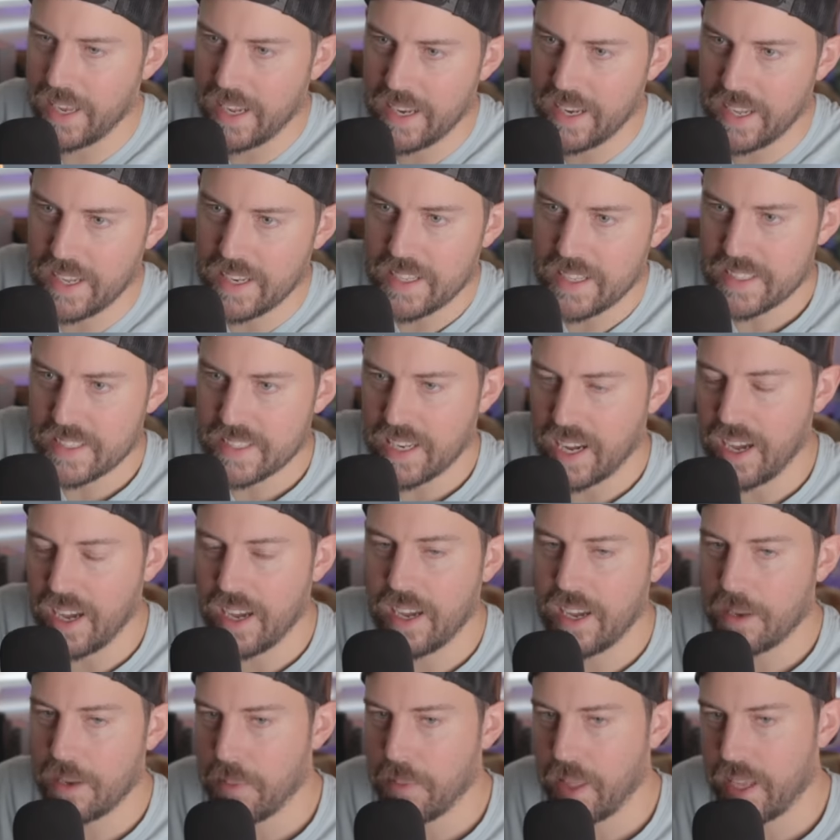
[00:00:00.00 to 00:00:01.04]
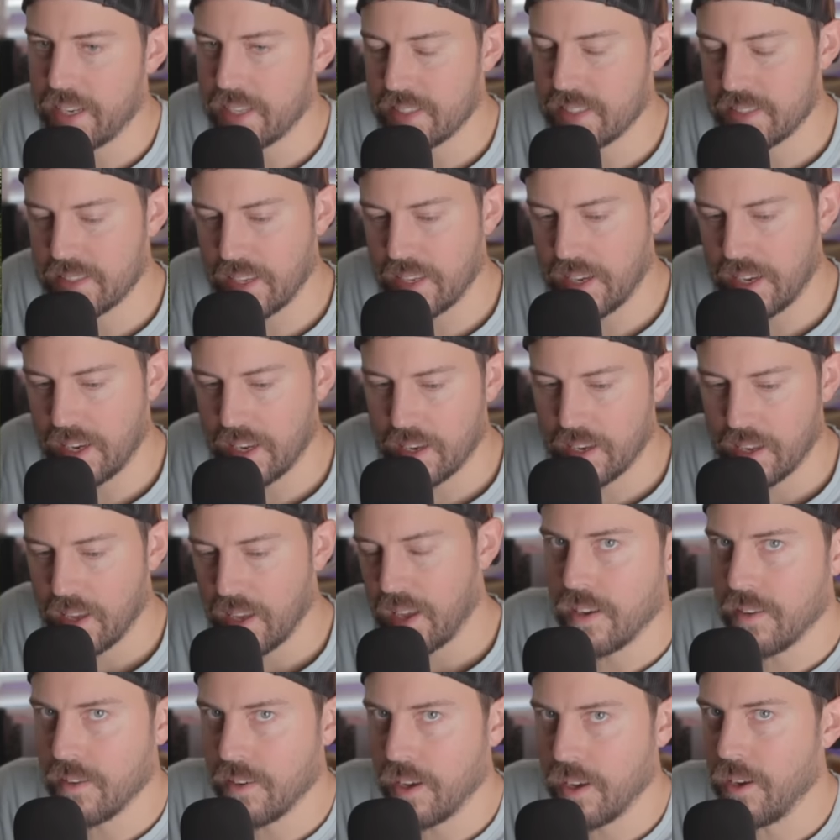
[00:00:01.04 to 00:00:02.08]
in at a time that is saying,
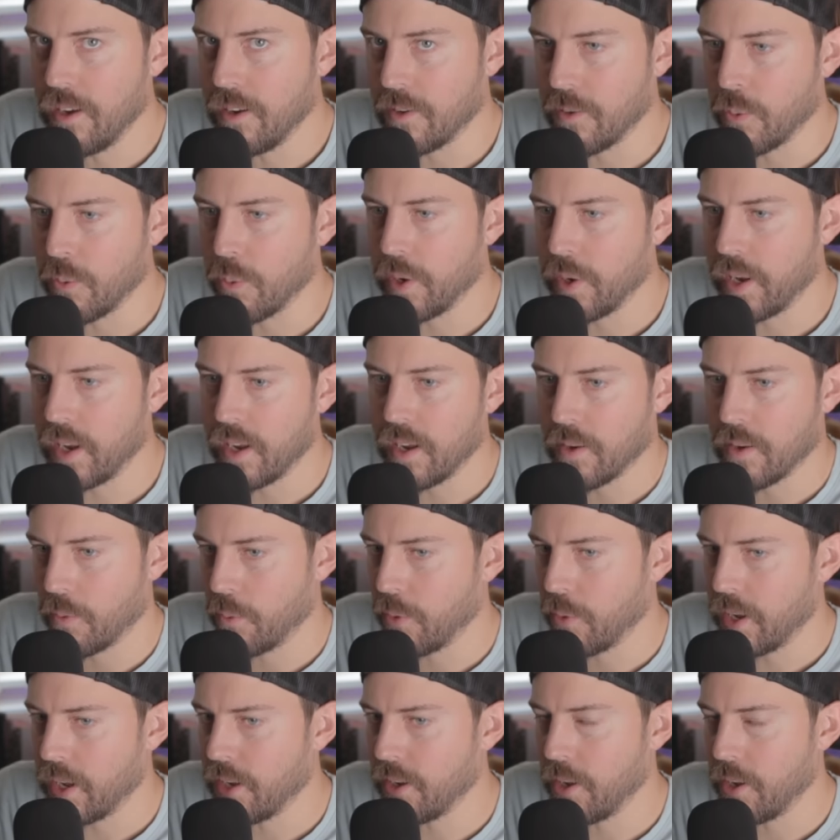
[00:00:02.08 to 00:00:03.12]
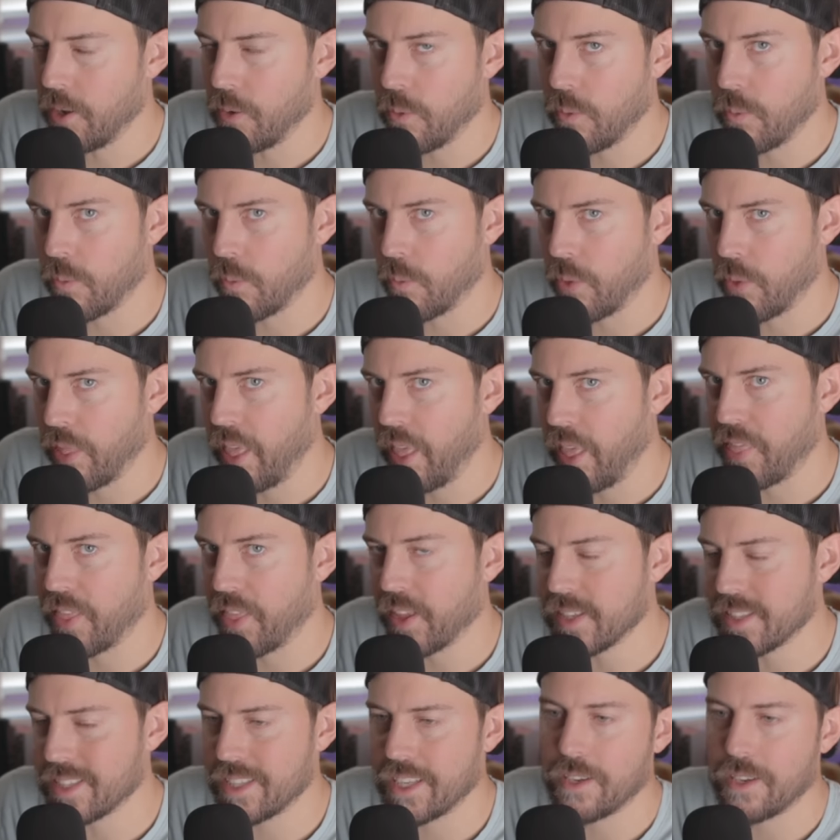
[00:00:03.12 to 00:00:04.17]
you know, we know that
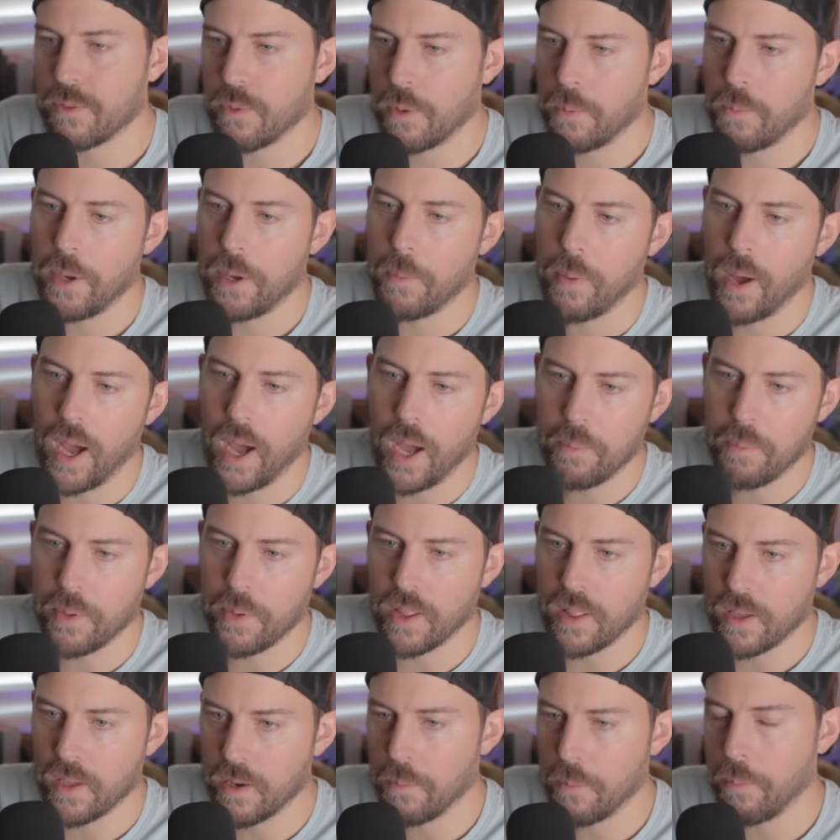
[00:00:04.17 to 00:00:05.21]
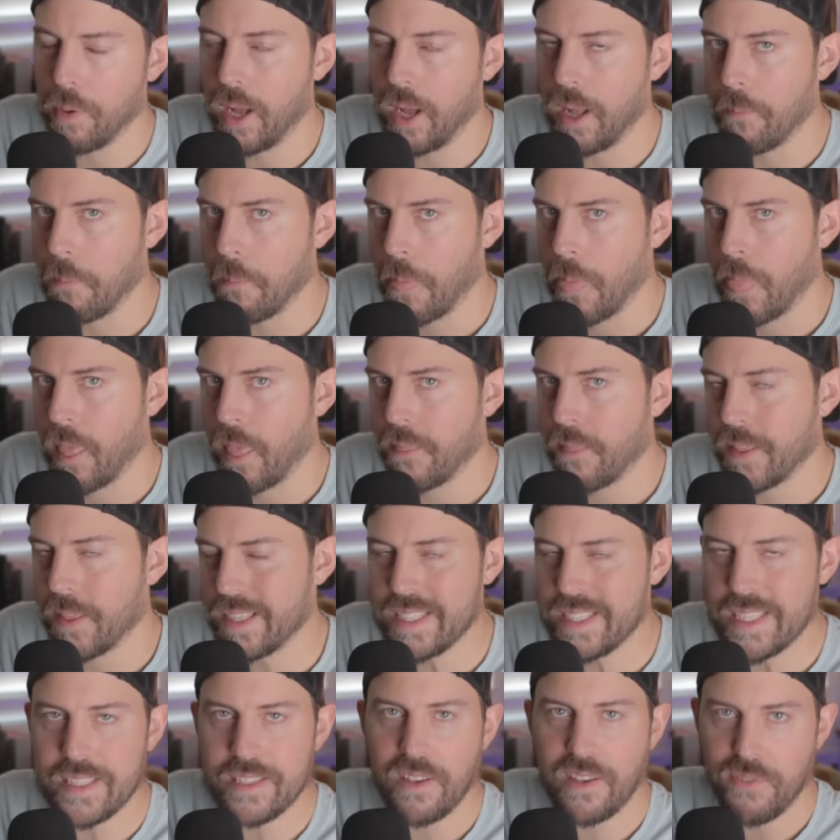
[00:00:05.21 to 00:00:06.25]
this thing would be popular, but
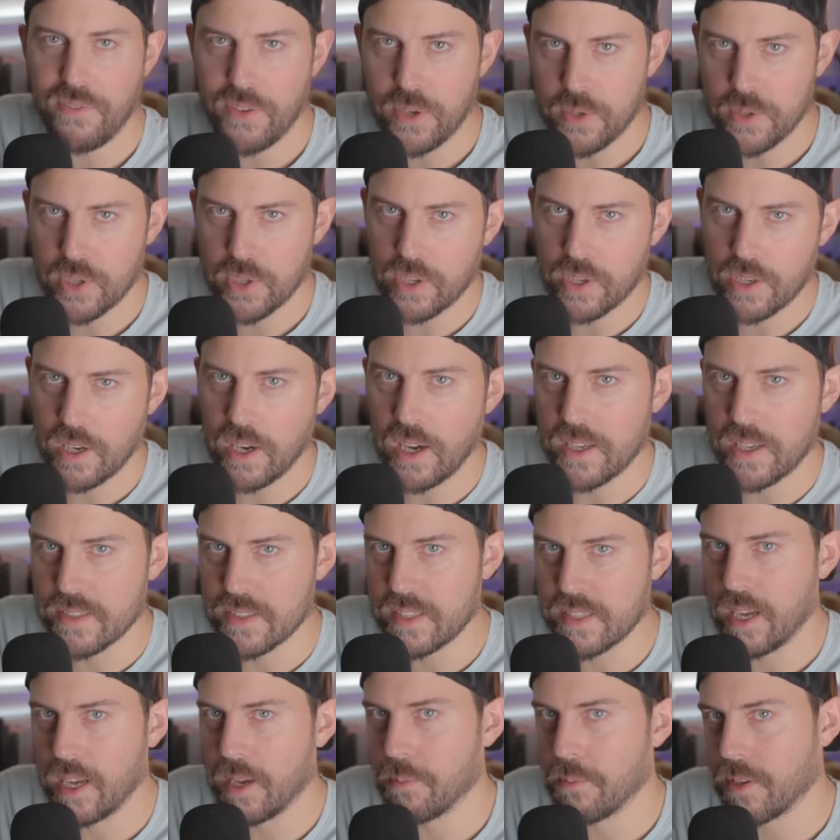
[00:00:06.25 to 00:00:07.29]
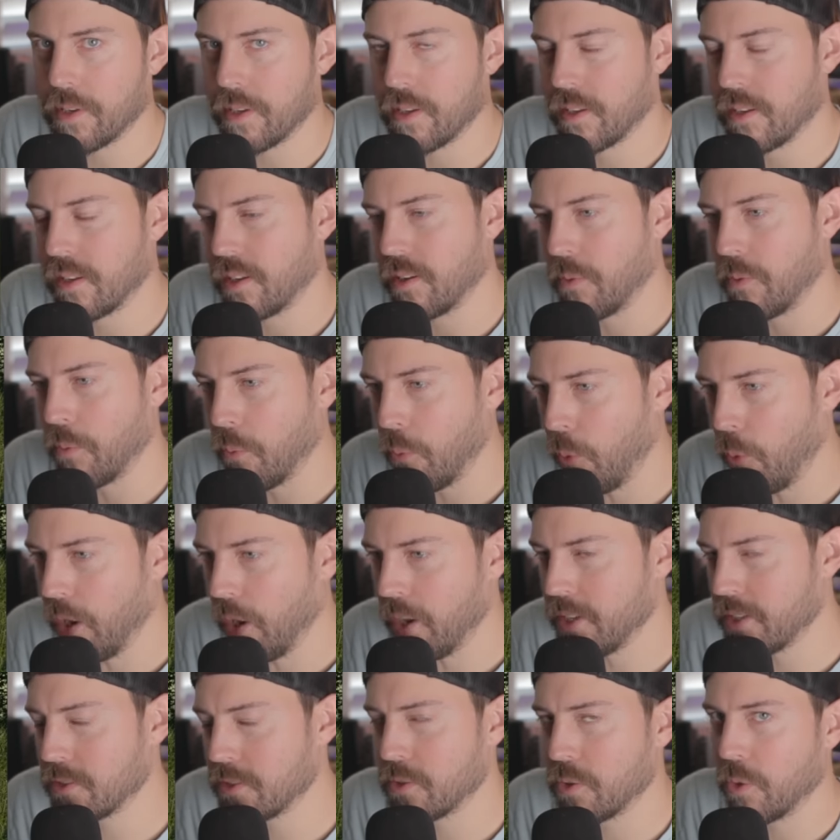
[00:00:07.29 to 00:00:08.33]
this is a future concept.
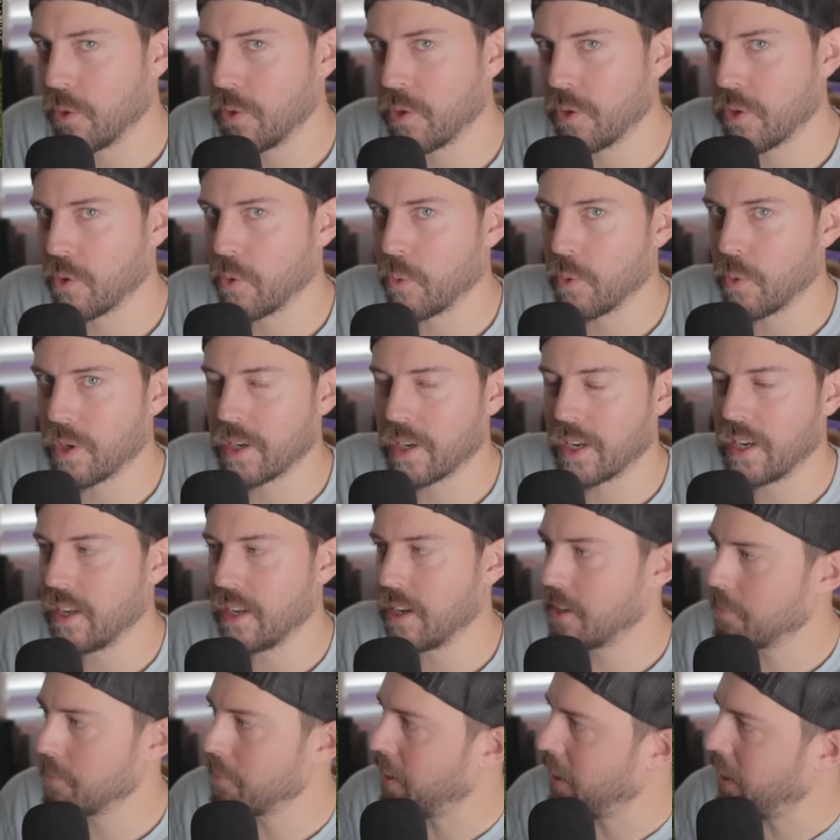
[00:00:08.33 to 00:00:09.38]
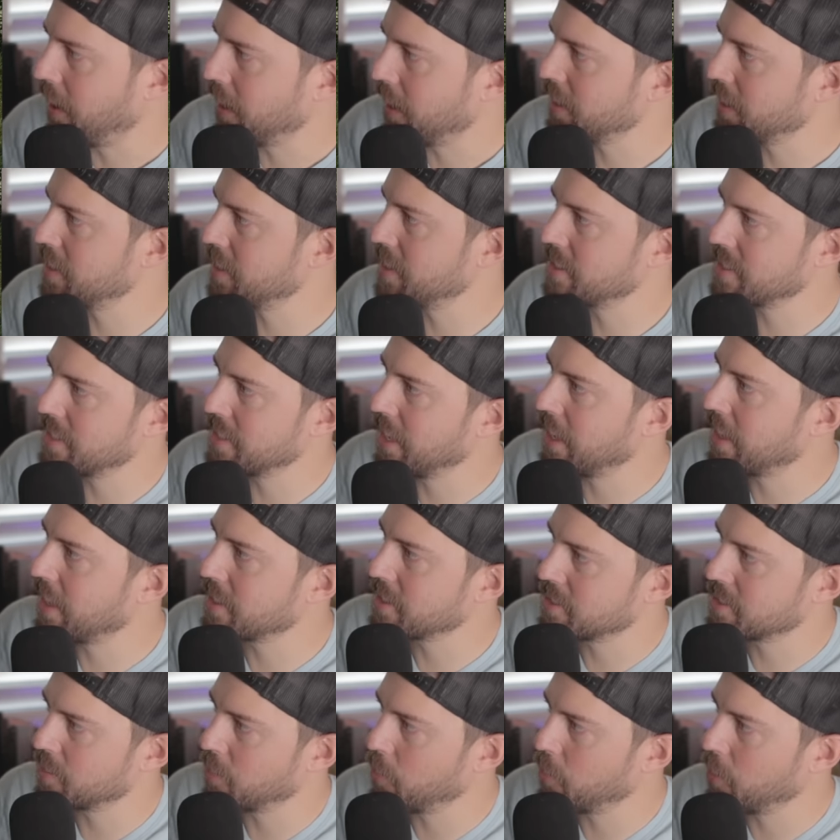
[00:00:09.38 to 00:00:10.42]
What is Toyota working on behind the
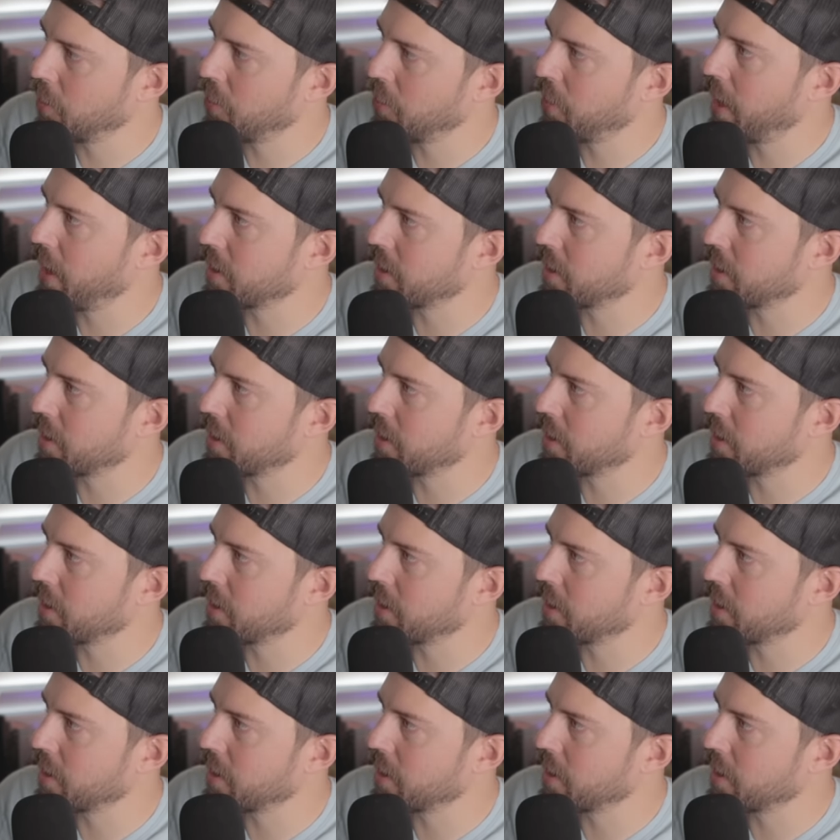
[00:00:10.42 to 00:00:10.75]
scenes with